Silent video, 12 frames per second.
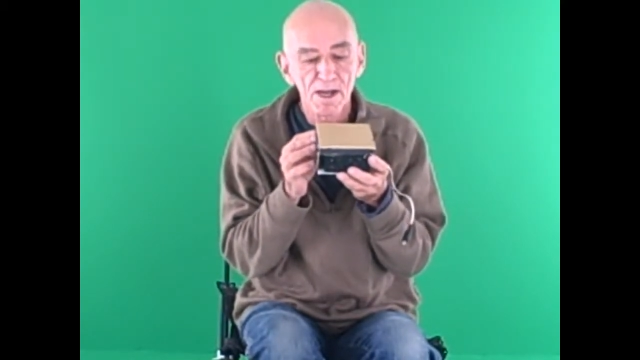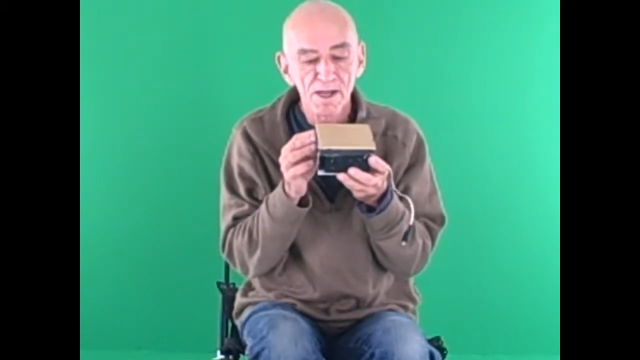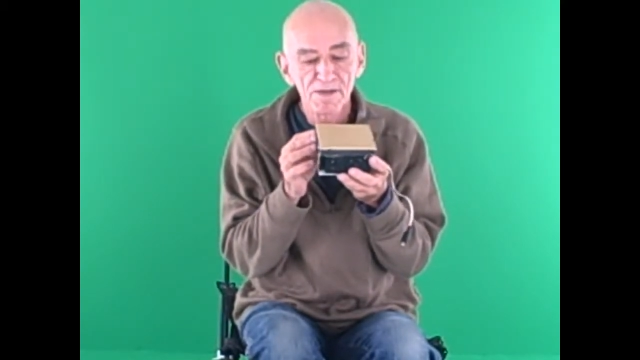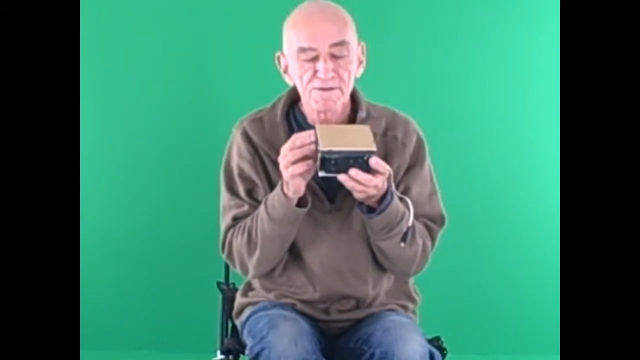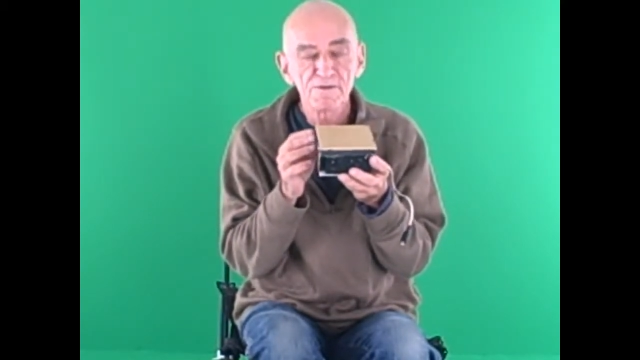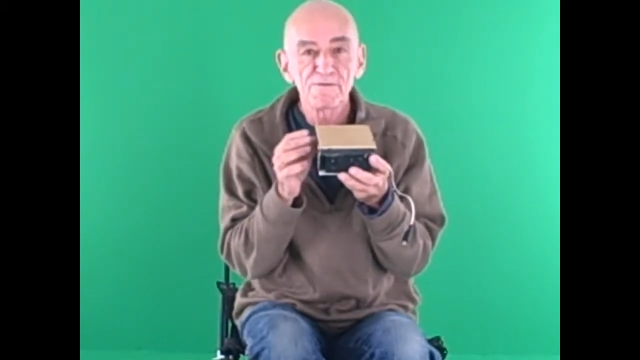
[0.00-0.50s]

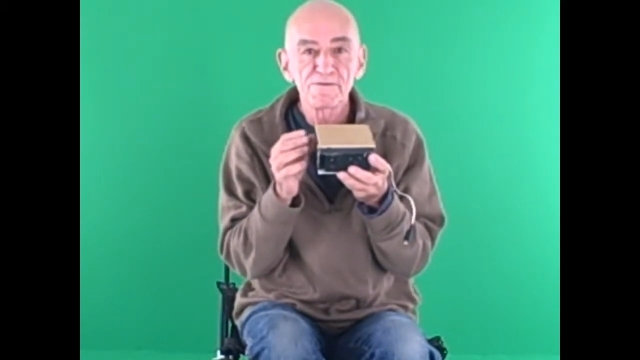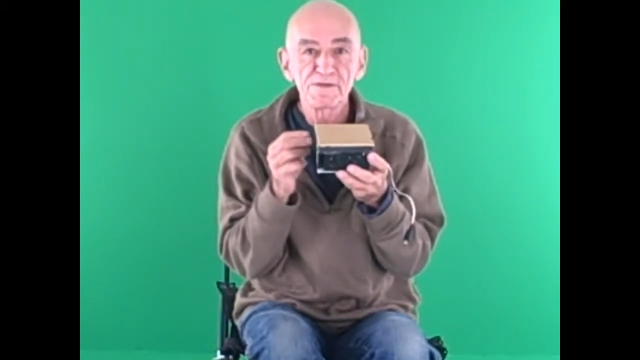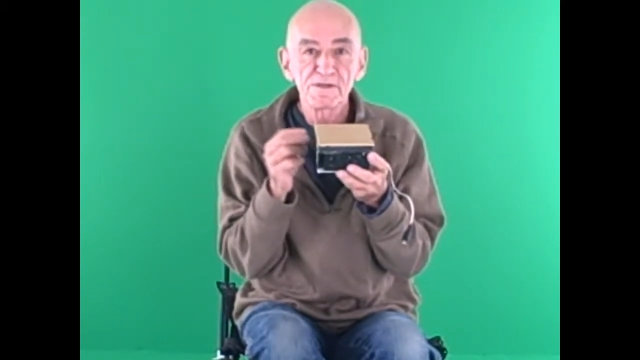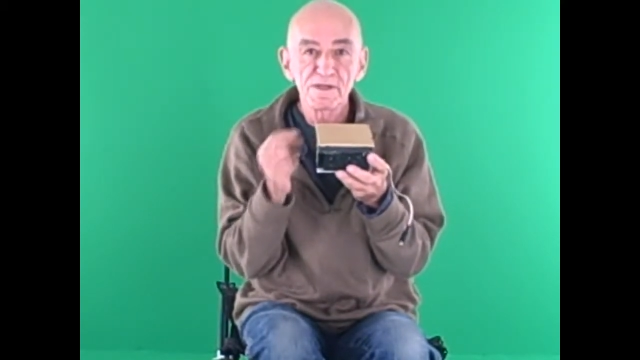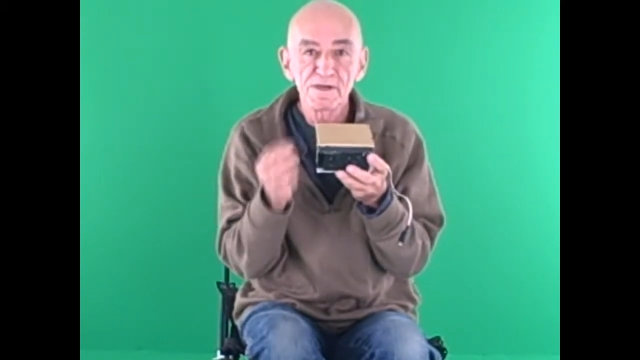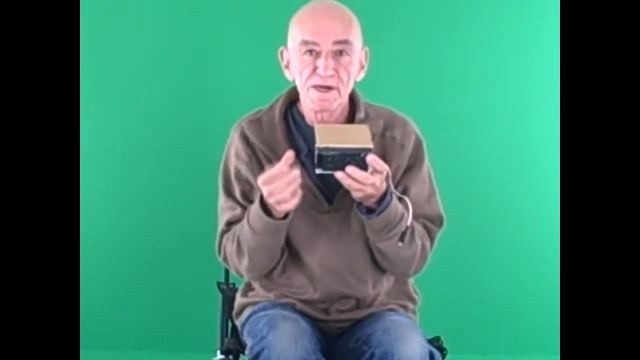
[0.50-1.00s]
Also,
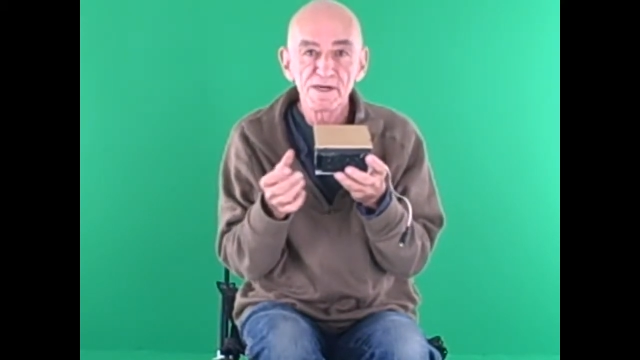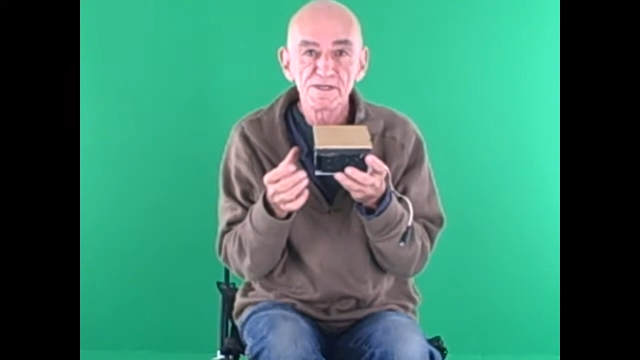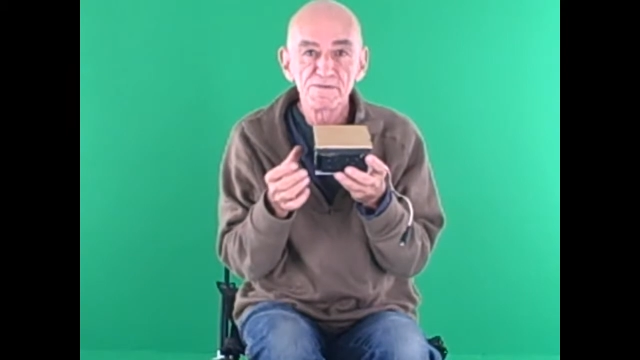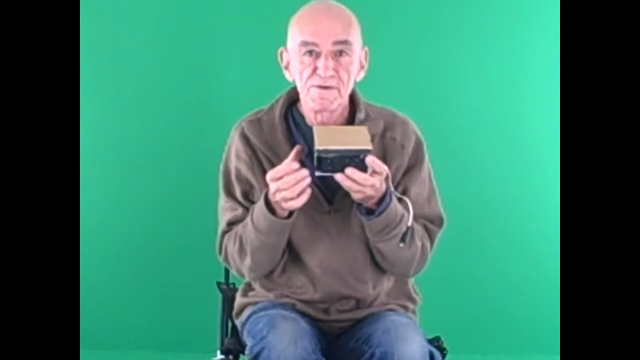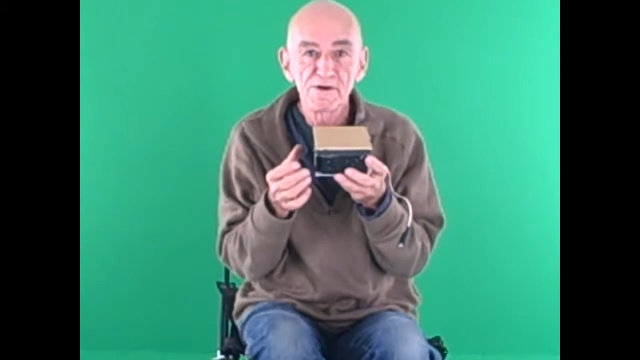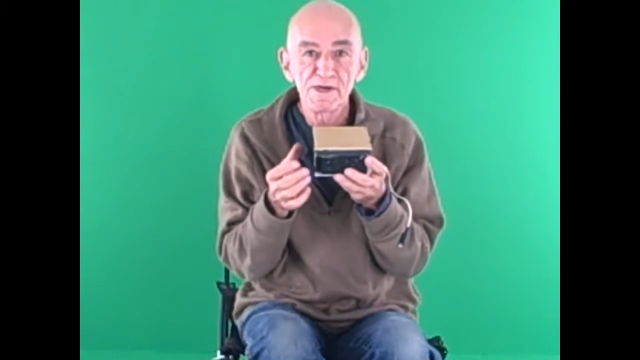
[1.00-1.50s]
silicone
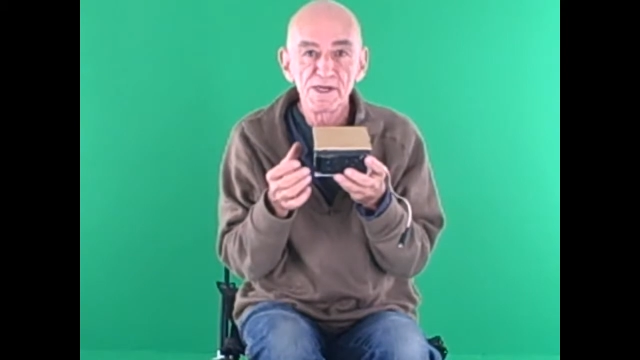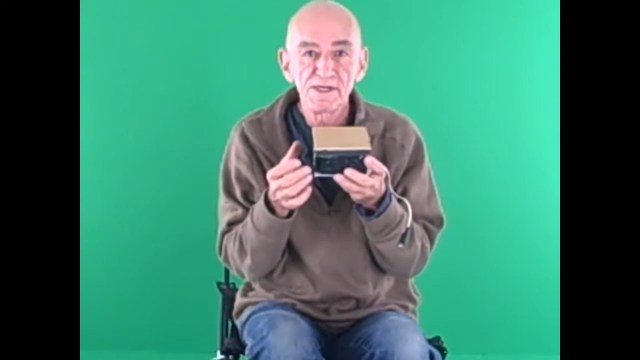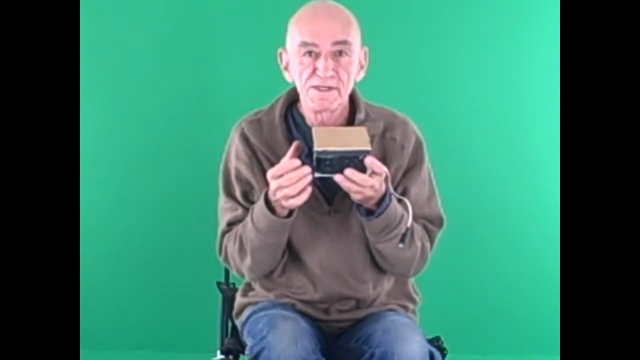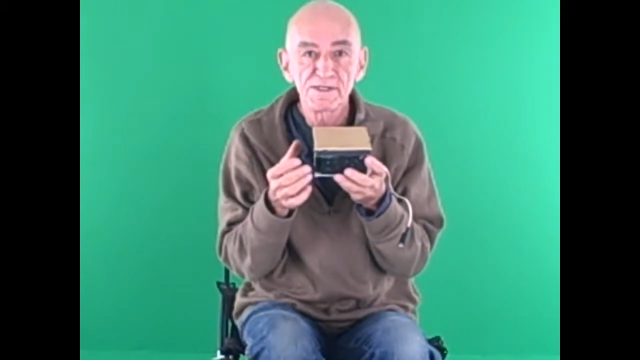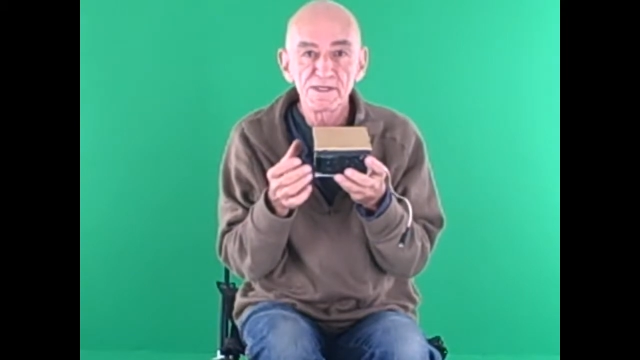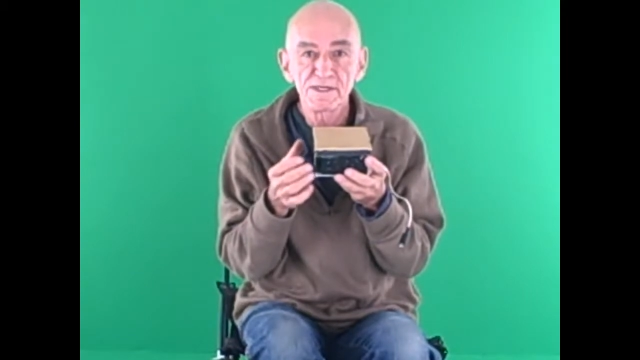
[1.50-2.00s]
is very
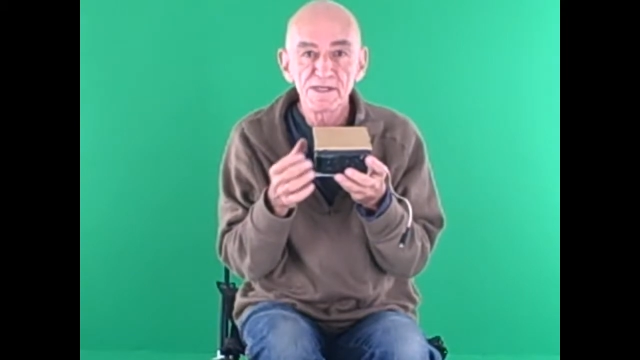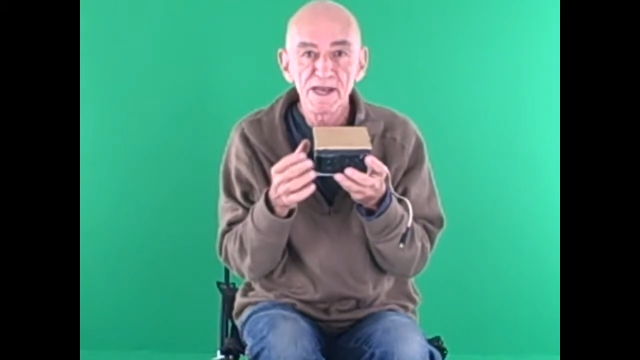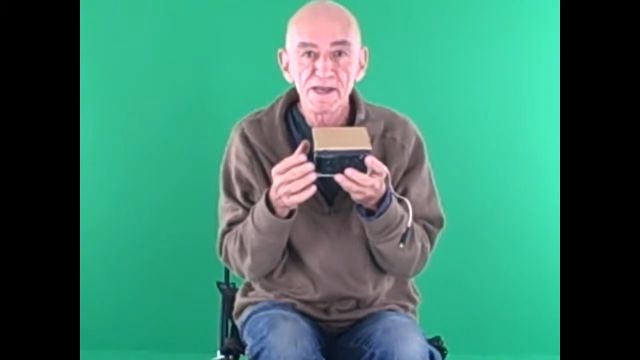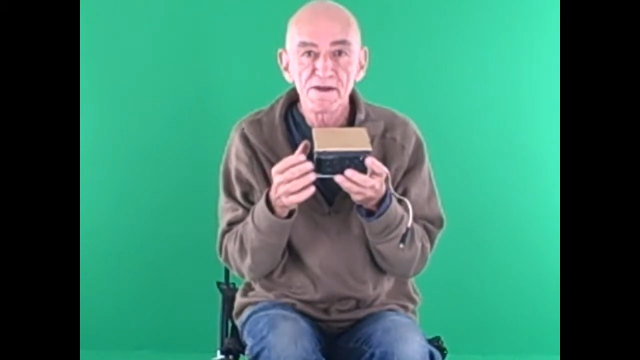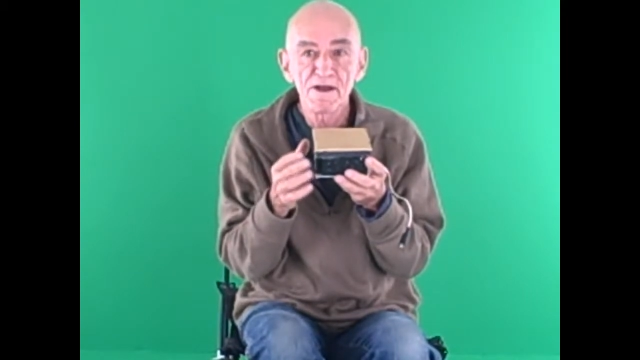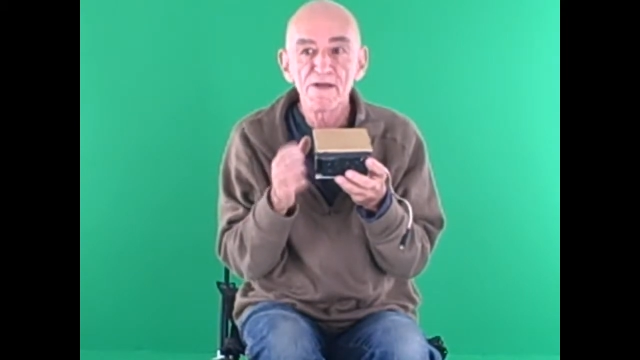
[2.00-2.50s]
easy to
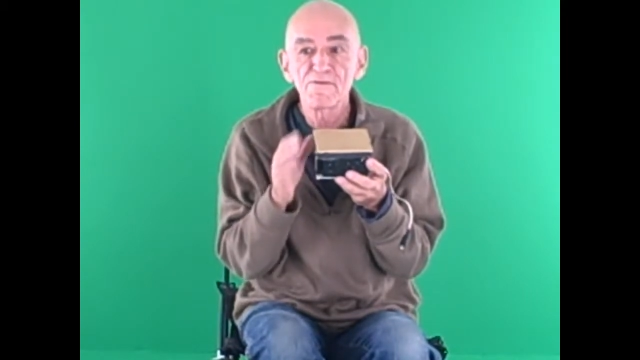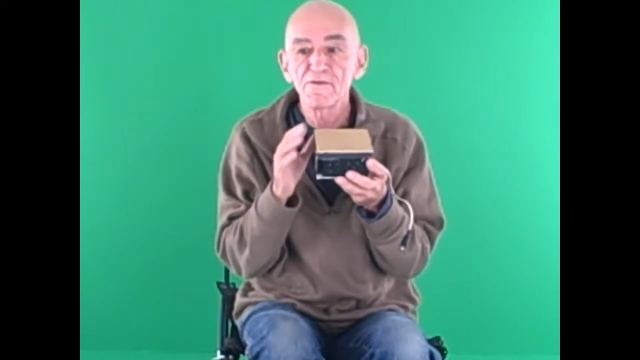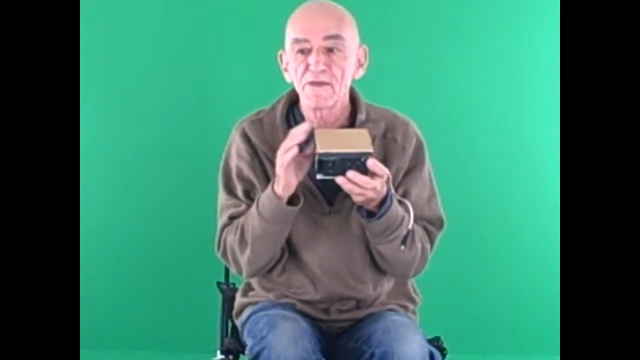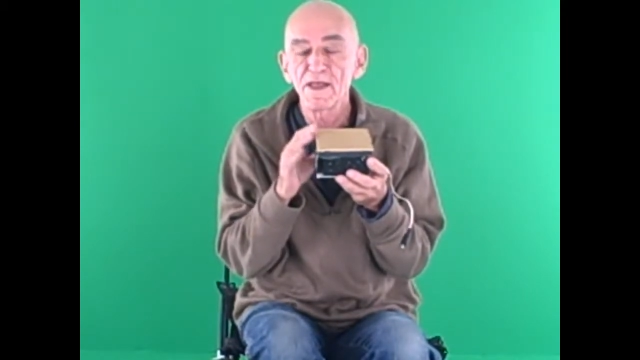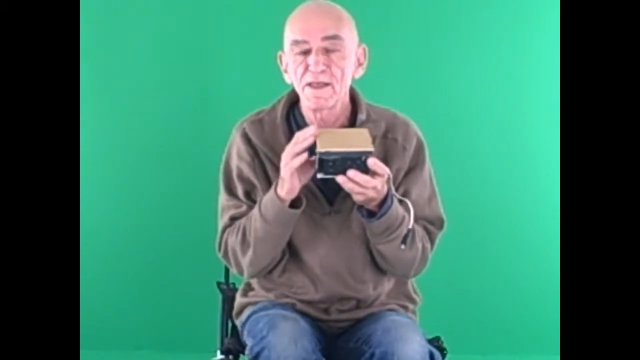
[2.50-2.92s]
take off.